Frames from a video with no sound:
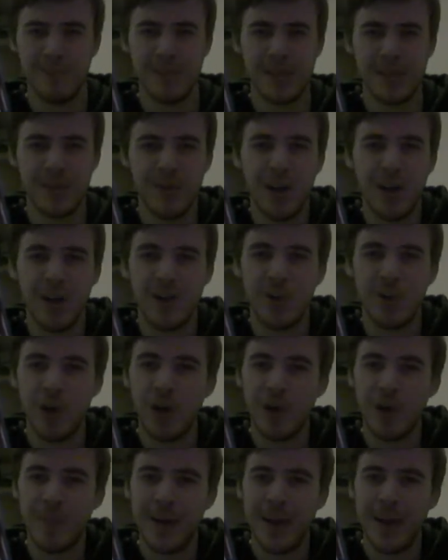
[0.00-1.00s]
some kind of
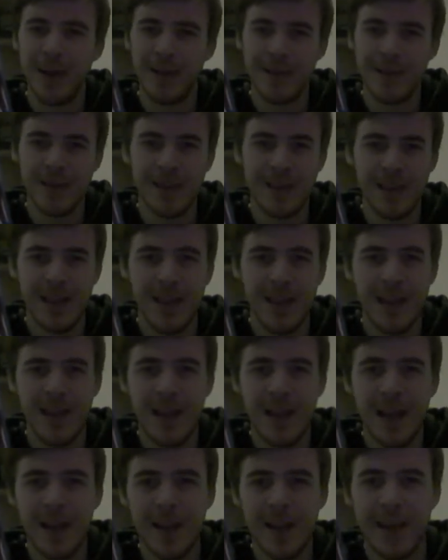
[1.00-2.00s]
dog pound.
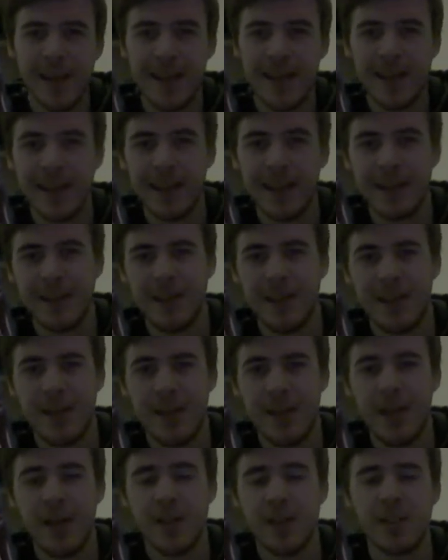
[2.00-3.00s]
They like,
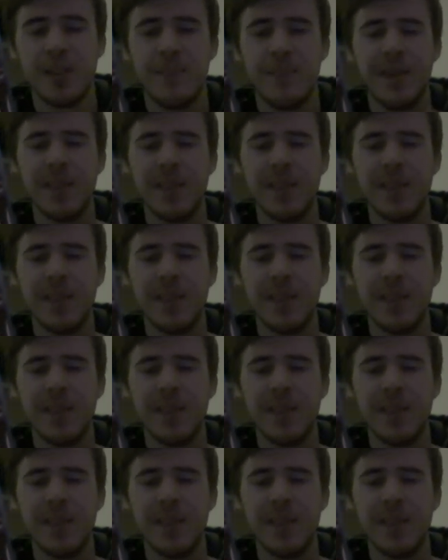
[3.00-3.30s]
there's a